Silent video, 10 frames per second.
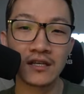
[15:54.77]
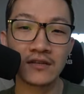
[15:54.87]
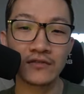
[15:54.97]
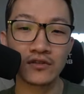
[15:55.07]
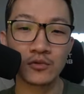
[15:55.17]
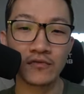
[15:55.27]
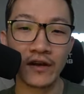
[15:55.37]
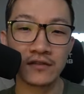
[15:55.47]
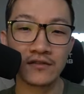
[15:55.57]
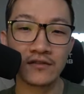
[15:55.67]
even though super
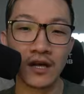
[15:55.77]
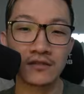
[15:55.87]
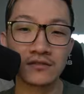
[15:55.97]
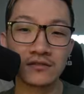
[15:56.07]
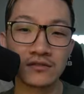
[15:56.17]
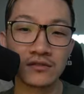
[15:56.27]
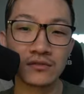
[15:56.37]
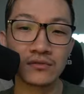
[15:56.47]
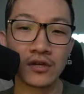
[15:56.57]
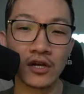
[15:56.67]
effective, not
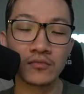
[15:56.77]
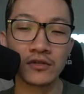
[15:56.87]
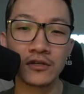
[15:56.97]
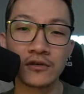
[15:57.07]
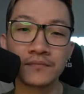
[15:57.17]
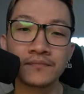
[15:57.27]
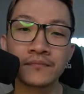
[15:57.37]
too terribly here.